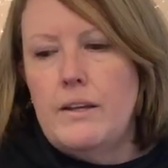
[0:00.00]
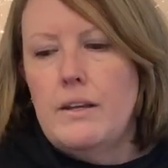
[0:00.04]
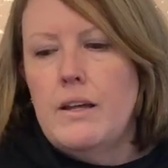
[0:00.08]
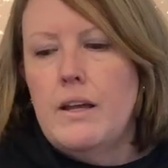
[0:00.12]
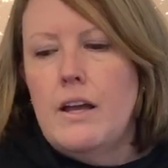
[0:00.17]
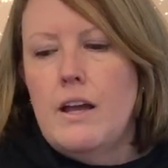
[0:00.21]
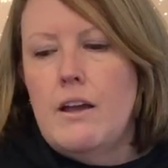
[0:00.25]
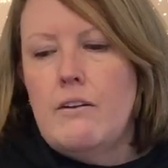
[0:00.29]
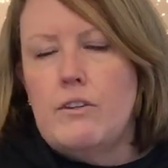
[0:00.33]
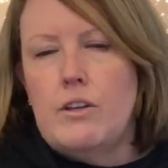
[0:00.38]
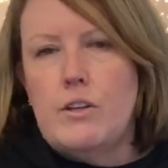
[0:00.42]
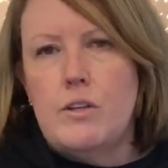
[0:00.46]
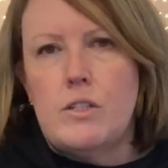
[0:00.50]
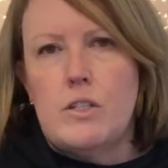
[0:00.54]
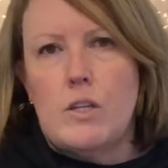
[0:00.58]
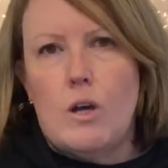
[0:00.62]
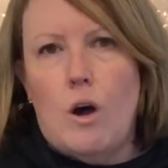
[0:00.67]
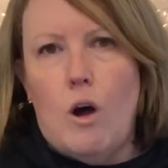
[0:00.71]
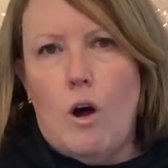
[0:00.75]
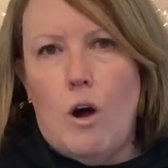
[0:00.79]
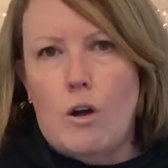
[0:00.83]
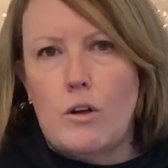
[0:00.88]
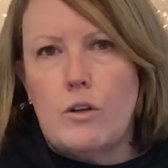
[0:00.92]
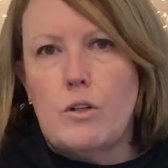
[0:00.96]
If you use a
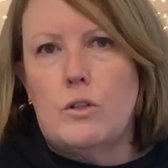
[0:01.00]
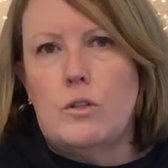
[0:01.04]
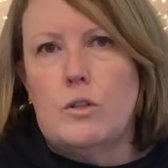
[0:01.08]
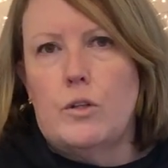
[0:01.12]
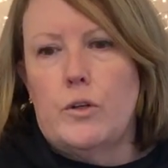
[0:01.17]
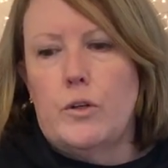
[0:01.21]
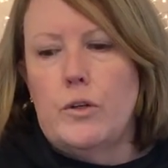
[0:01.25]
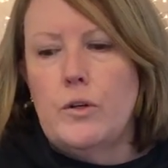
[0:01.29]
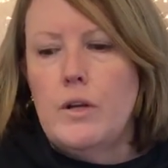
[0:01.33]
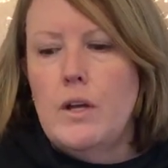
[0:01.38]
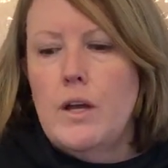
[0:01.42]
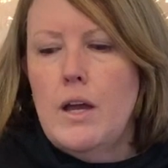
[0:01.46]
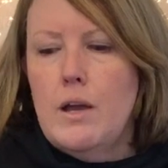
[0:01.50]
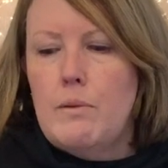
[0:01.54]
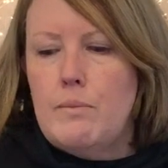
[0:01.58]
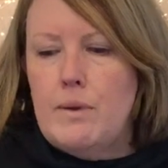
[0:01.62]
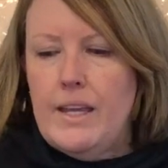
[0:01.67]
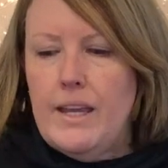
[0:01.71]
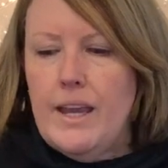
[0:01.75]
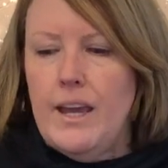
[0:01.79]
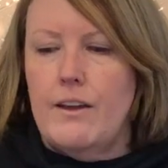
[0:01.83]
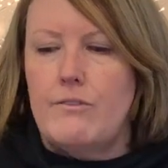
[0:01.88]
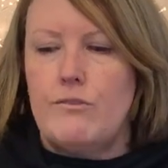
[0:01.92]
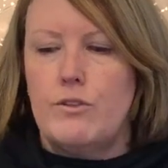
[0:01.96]
hot glue, be
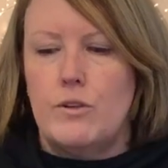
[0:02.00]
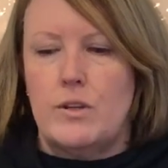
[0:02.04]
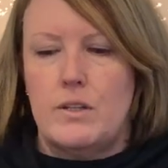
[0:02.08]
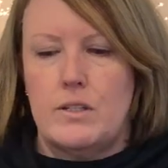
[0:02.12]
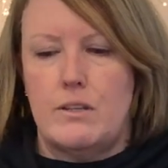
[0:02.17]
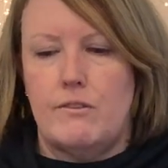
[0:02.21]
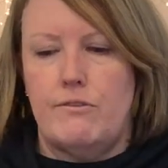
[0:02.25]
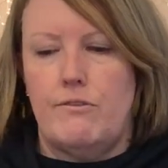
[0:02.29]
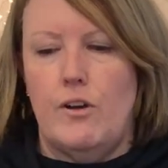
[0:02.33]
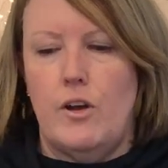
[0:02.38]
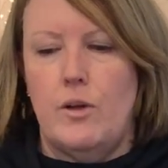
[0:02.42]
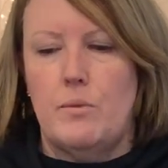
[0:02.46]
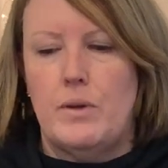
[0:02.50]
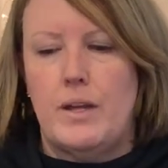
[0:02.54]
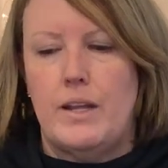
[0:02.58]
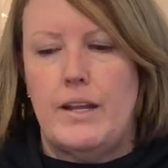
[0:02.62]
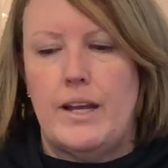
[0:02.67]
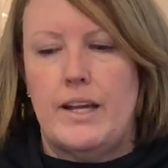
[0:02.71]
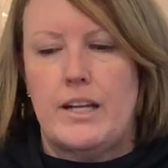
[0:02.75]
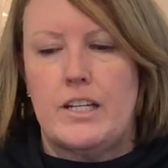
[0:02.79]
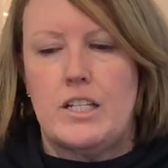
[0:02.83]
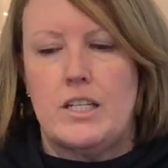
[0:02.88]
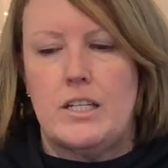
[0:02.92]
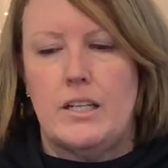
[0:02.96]
careful because the foam can
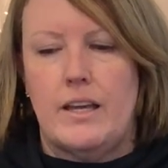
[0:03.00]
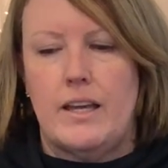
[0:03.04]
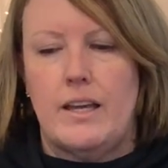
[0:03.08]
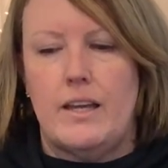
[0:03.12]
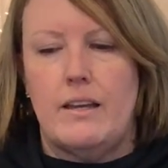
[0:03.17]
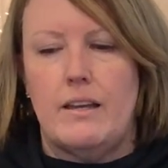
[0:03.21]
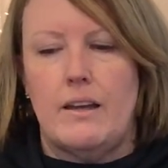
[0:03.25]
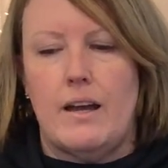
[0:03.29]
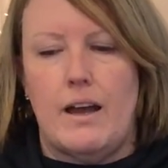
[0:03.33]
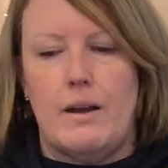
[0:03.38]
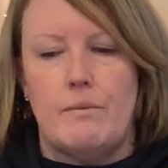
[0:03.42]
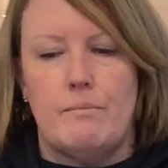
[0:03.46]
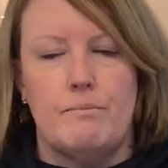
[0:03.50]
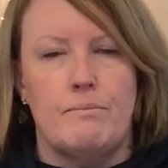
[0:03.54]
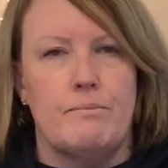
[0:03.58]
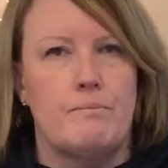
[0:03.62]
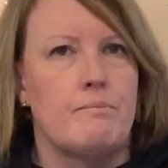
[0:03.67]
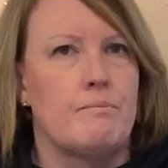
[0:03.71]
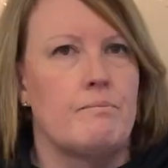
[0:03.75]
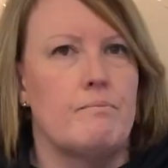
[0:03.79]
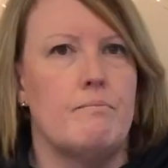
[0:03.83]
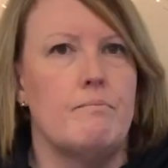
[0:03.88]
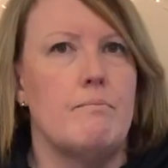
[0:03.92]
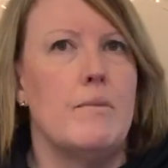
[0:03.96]
actually
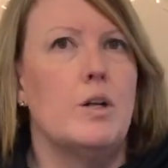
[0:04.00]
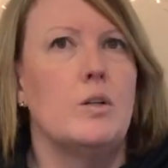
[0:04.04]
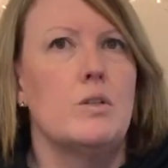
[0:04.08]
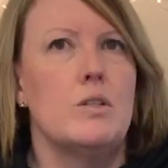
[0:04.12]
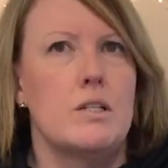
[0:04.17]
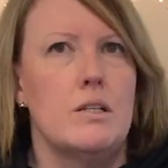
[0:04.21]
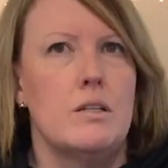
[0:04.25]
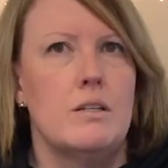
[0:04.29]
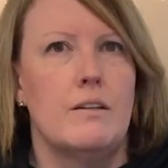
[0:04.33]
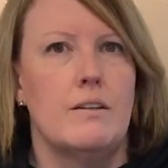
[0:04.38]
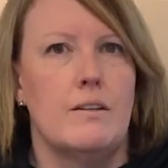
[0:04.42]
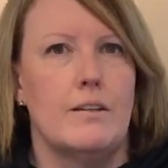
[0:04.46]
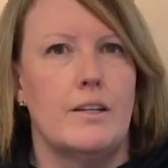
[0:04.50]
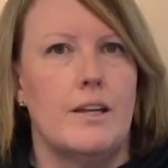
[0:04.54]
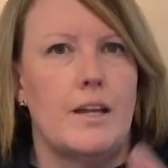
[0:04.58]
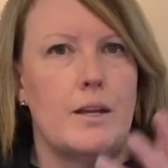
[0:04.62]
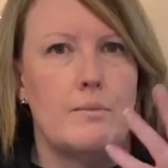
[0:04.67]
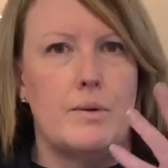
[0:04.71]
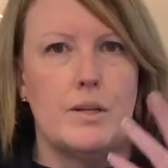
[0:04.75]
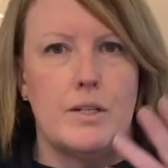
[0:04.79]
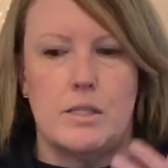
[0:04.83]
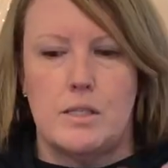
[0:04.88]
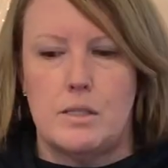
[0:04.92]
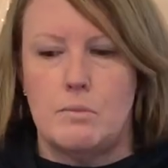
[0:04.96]
melt and you get a
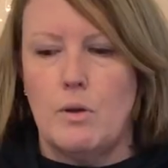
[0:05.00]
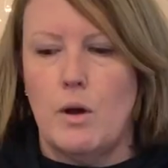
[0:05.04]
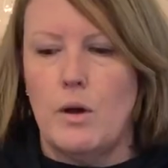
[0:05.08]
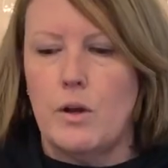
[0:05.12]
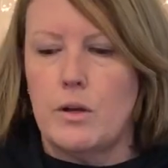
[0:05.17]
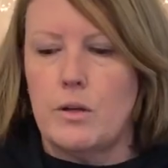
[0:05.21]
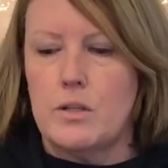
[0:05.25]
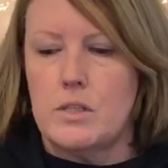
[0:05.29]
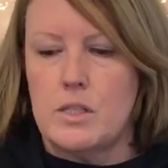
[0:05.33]
bit of smoke.